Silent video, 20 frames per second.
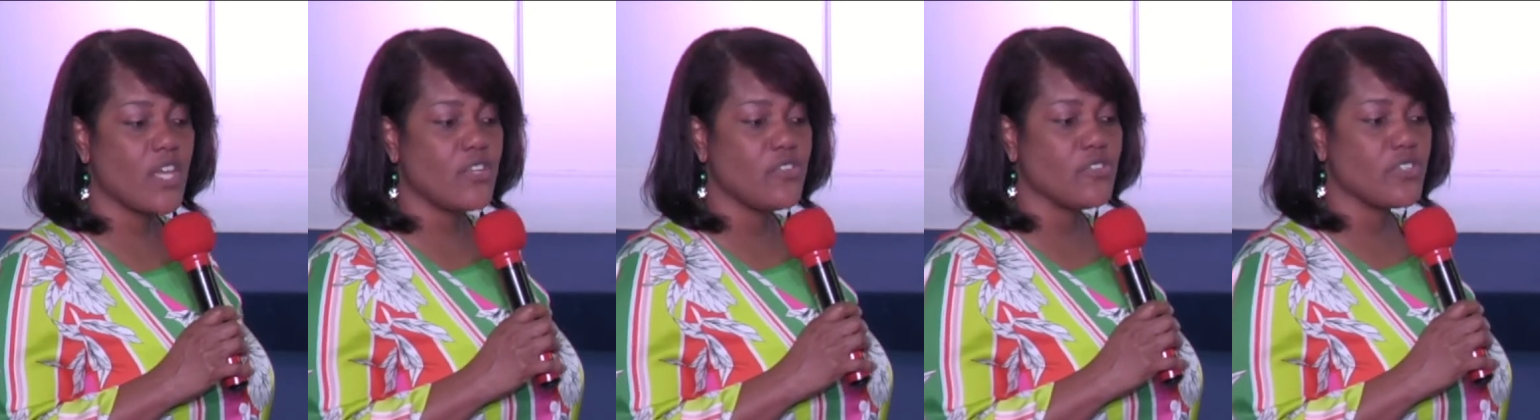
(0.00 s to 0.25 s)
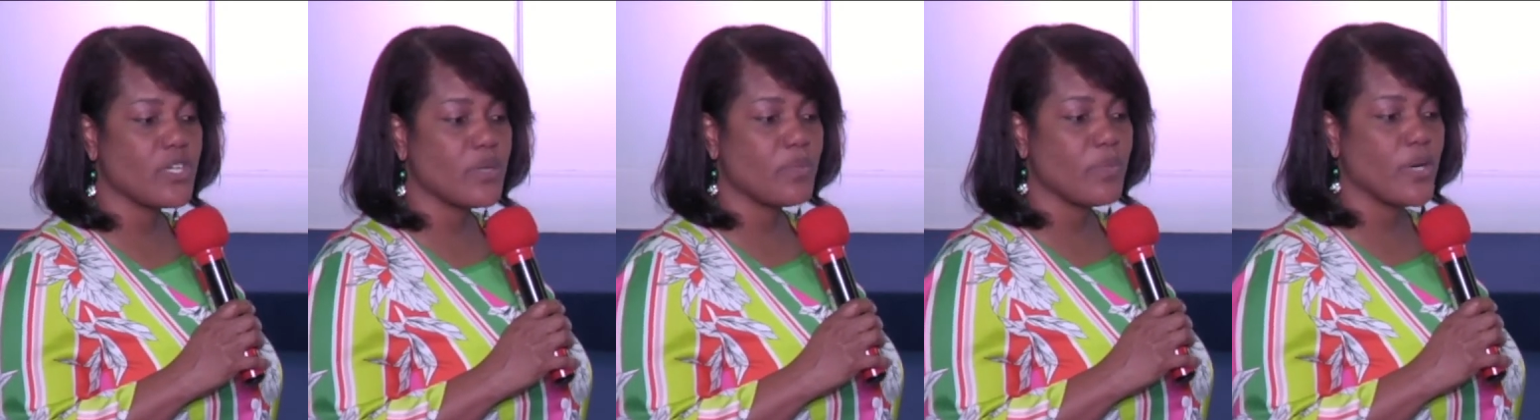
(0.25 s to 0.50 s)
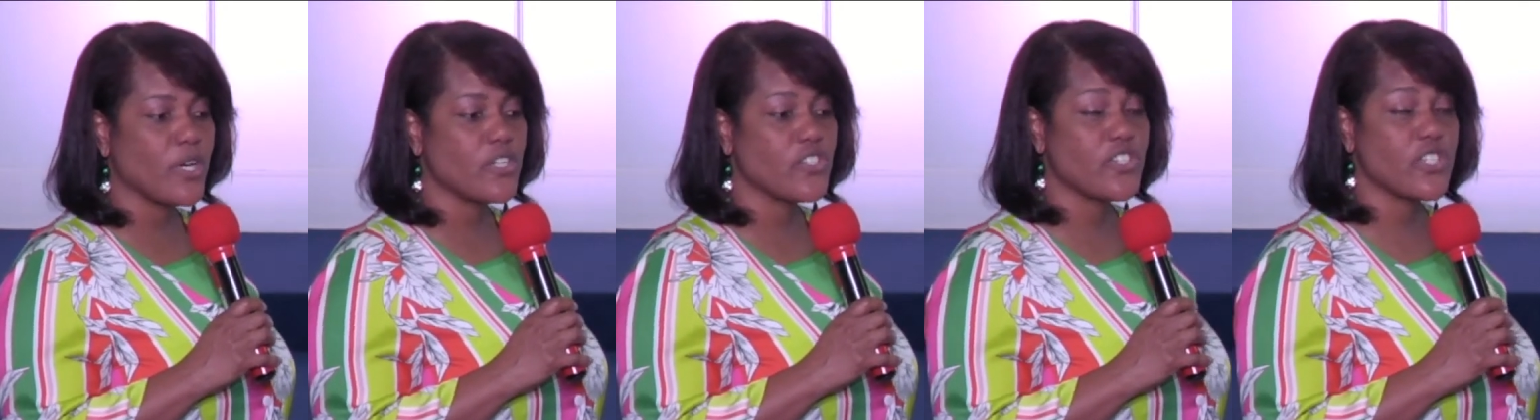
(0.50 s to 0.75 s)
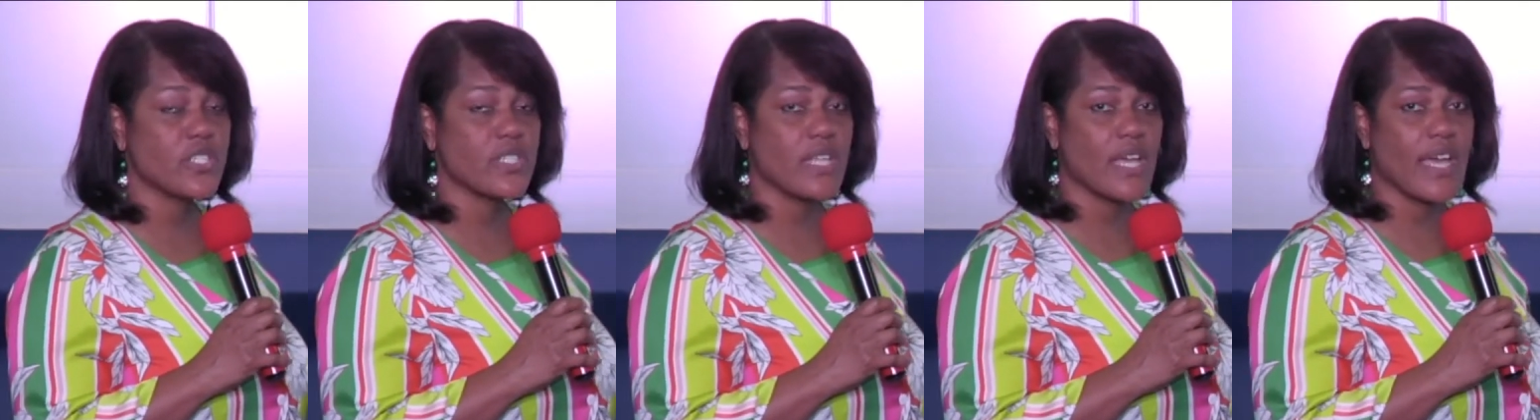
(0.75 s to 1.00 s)
You can
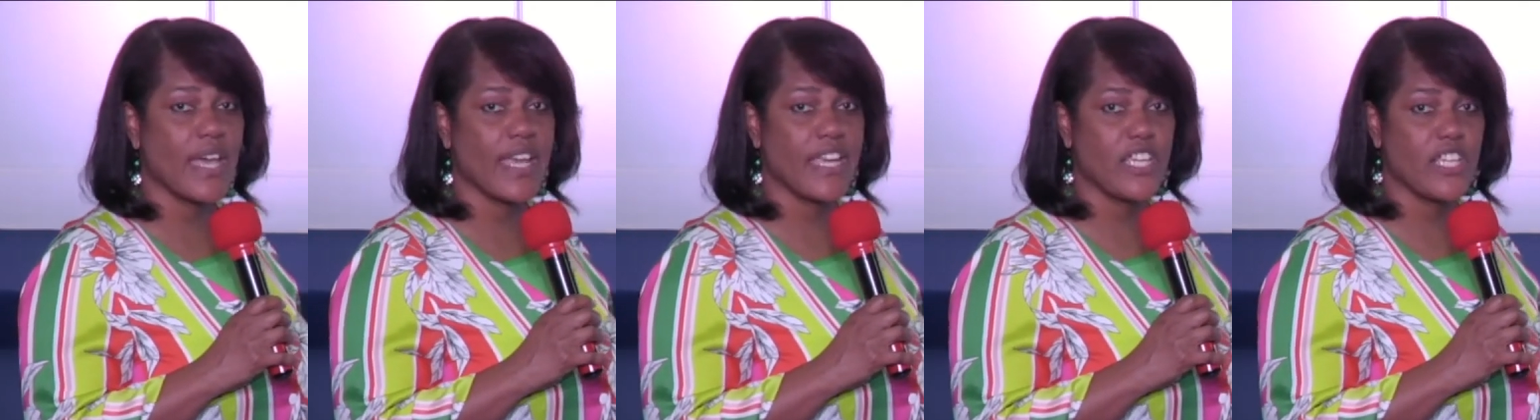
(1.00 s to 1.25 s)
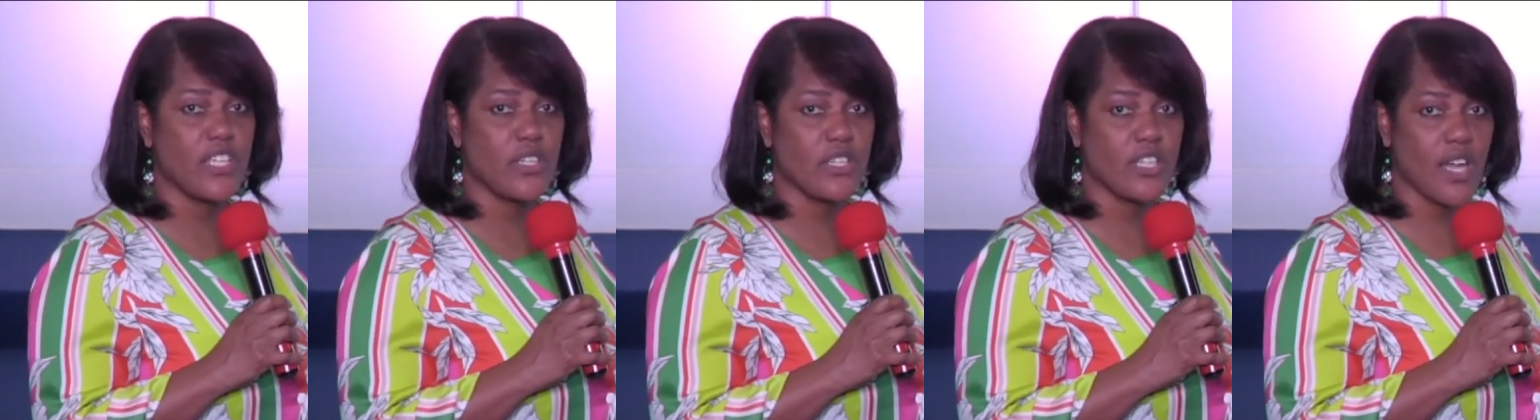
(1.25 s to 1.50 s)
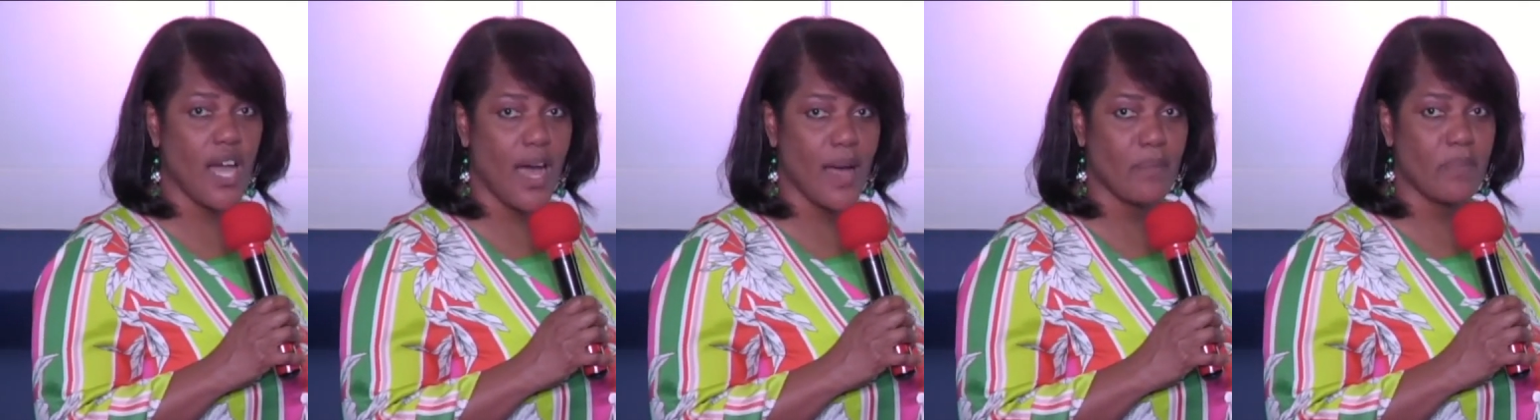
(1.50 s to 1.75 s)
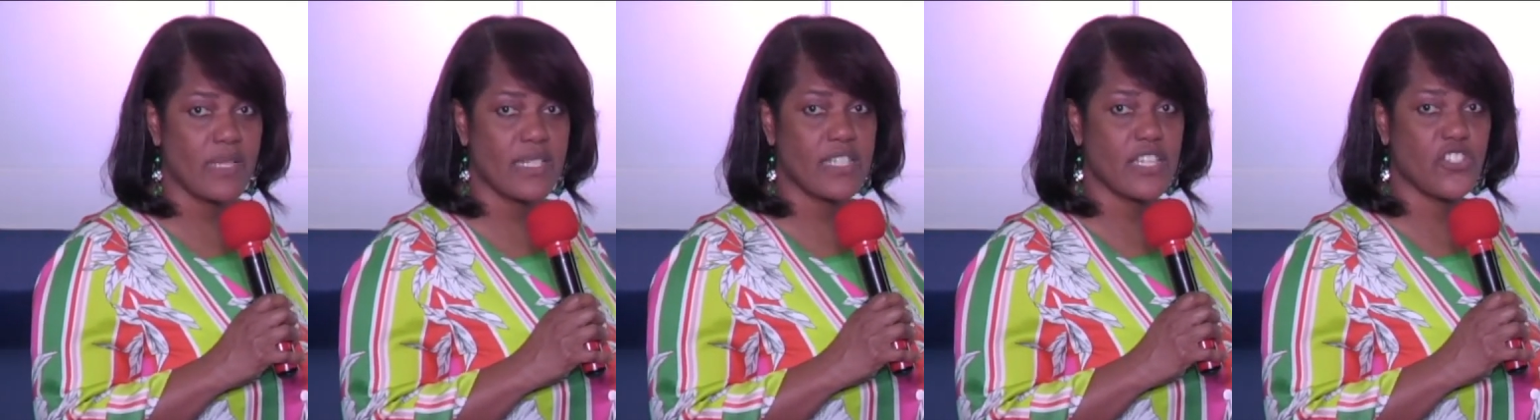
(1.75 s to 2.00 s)
purchase a
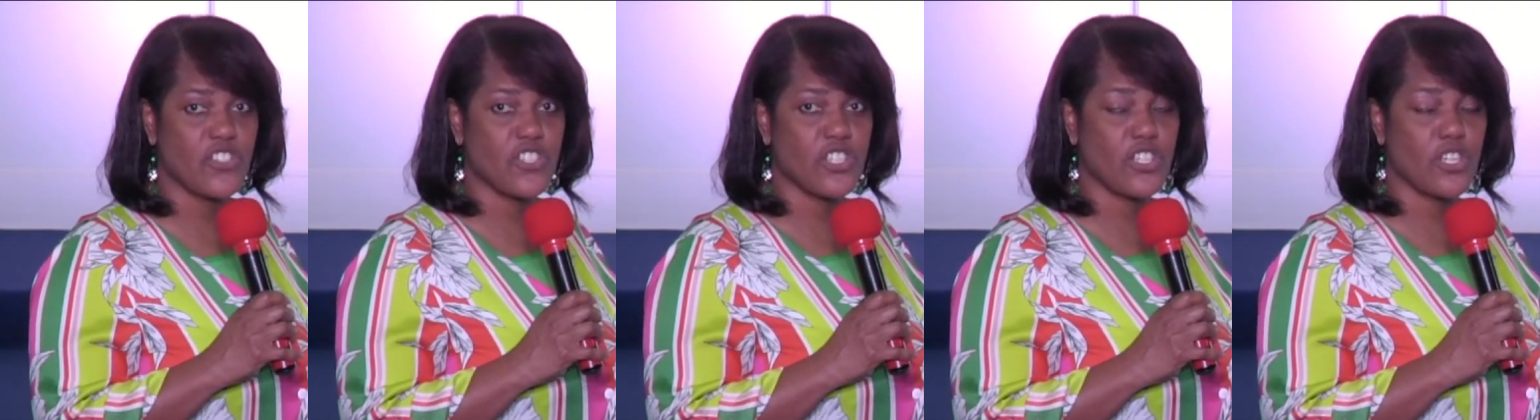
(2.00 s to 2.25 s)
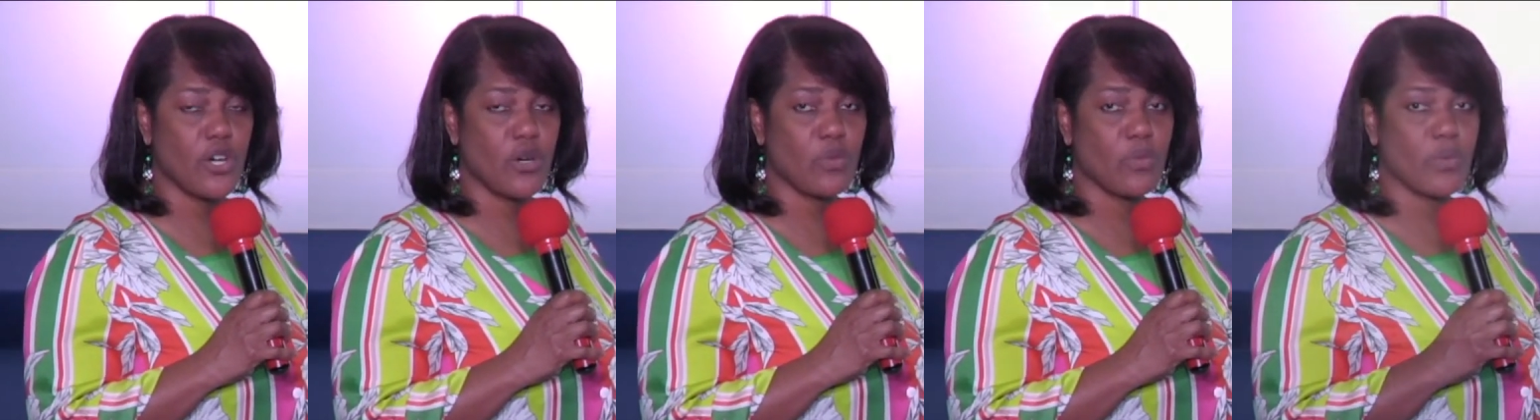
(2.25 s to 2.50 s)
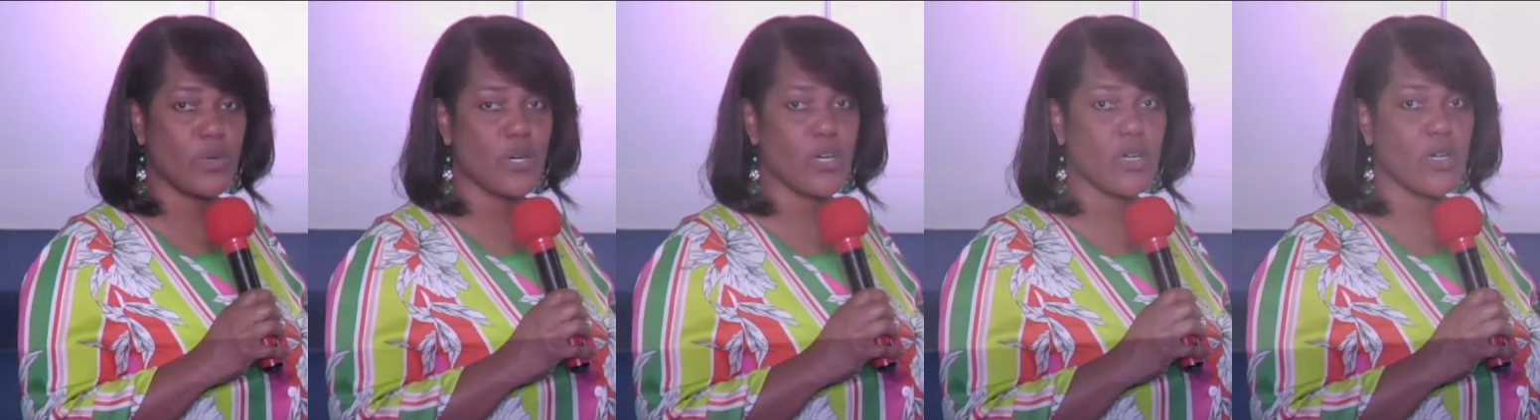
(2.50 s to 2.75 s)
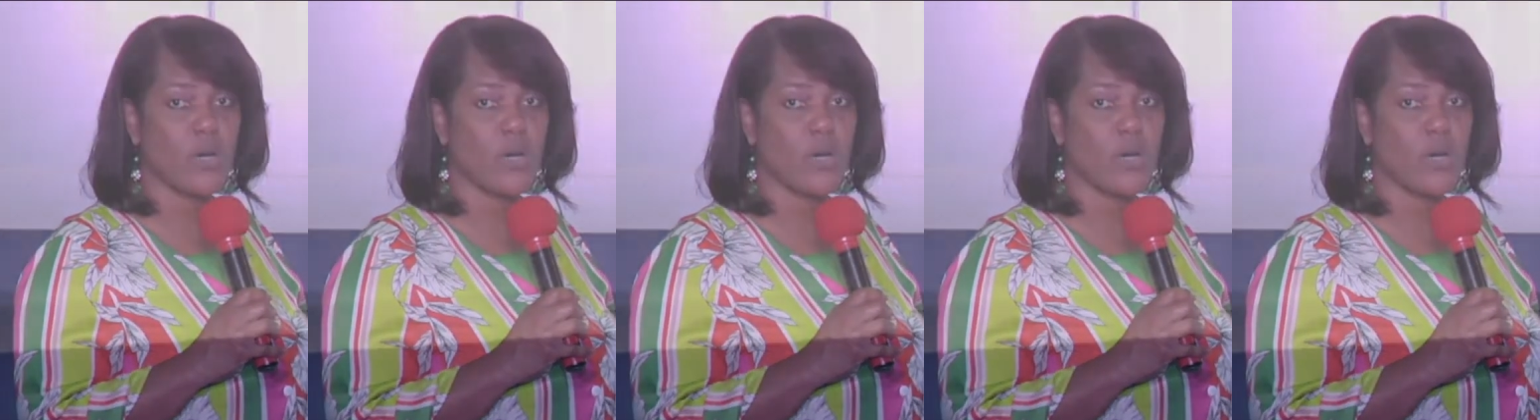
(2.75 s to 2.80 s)
composition notebook